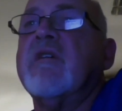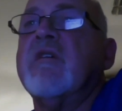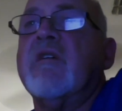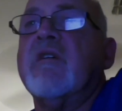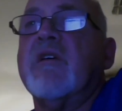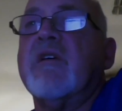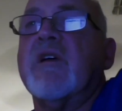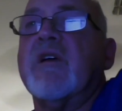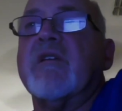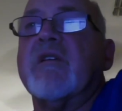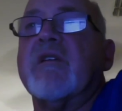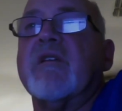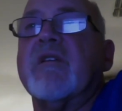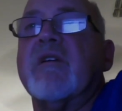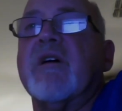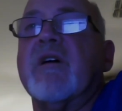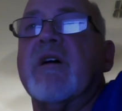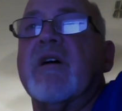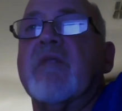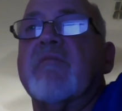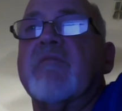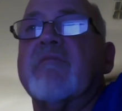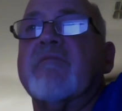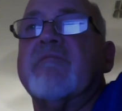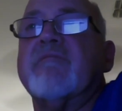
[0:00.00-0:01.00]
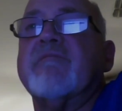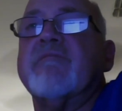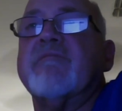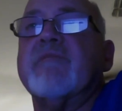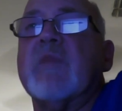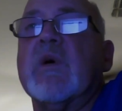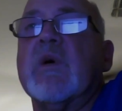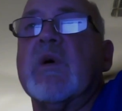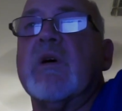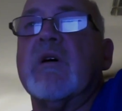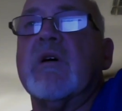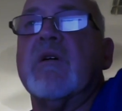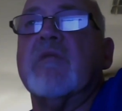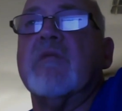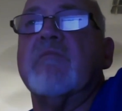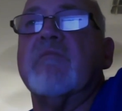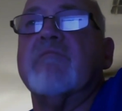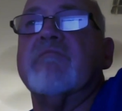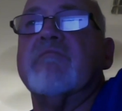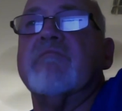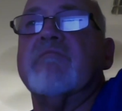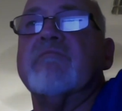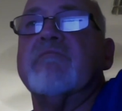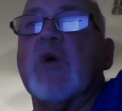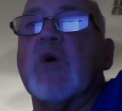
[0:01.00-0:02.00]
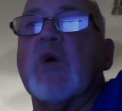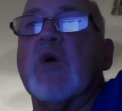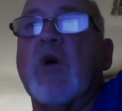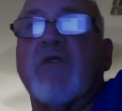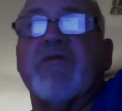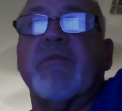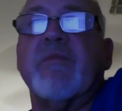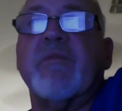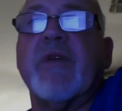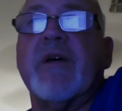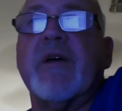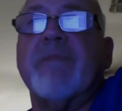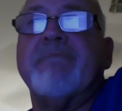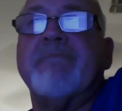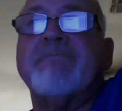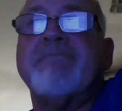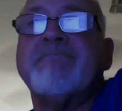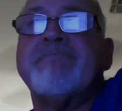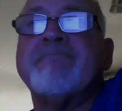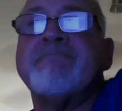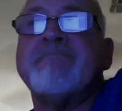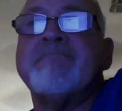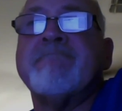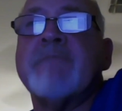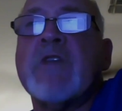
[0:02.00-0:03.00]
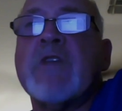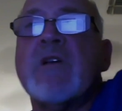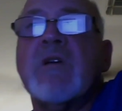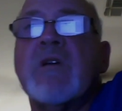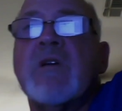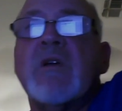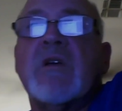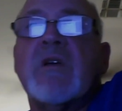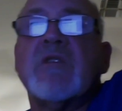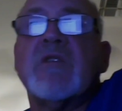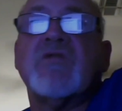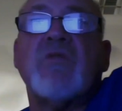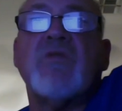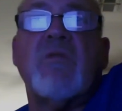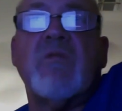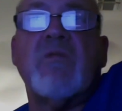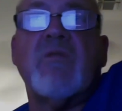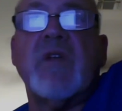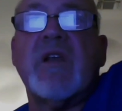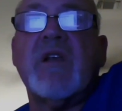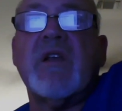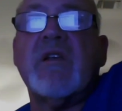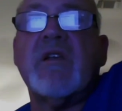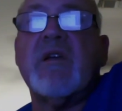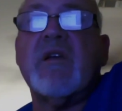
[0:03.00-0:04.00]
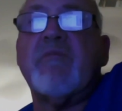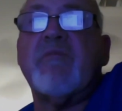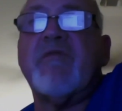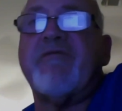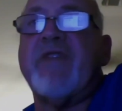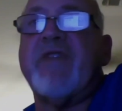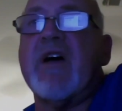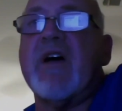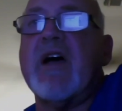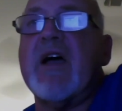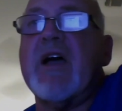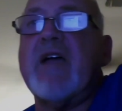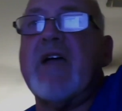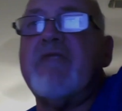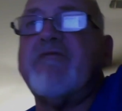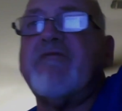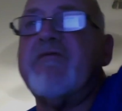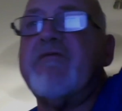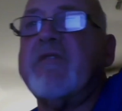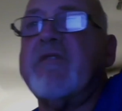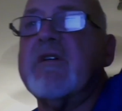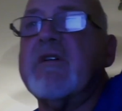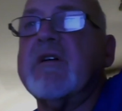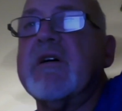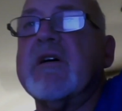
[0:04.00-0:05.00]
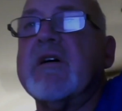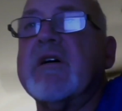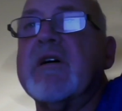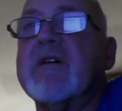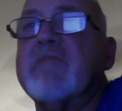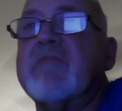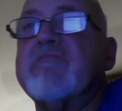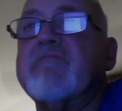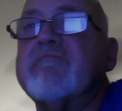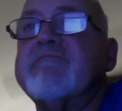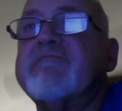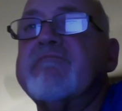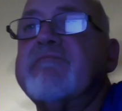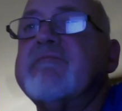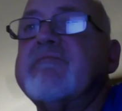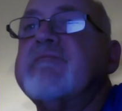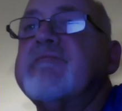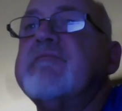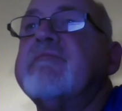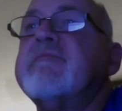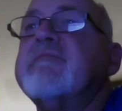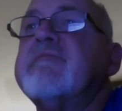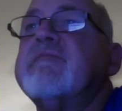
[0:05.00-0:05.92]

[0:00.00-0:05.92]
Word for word: Okay. Um, um, we'll go from there. So number five, um,